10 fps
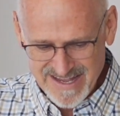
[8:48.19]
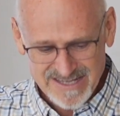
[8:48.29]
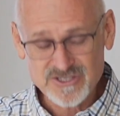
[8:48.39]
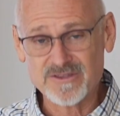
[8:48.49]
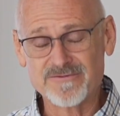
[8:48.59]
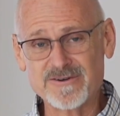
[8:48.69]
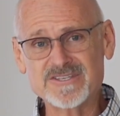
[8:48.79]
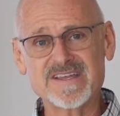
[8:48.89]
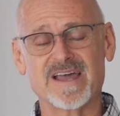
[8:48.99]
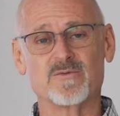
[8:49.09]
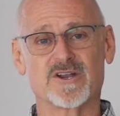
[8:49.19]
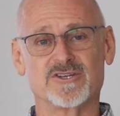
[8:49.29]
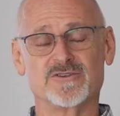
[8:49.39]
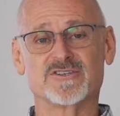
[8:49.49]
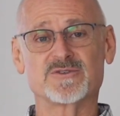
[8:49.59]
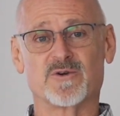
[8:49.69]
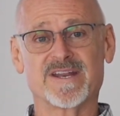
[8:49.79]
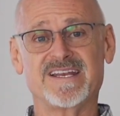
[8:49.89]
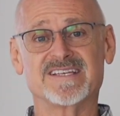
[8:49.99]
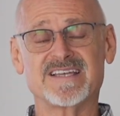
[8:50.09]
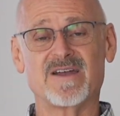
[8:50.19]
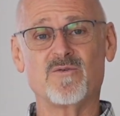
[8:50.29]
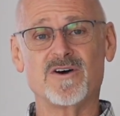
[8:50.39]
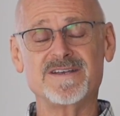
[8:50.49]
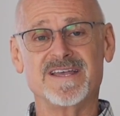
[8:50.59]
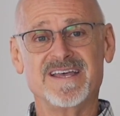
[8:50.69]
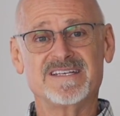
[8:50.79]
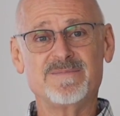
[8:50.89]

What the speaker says: And so the first thing I want to do this morning is I want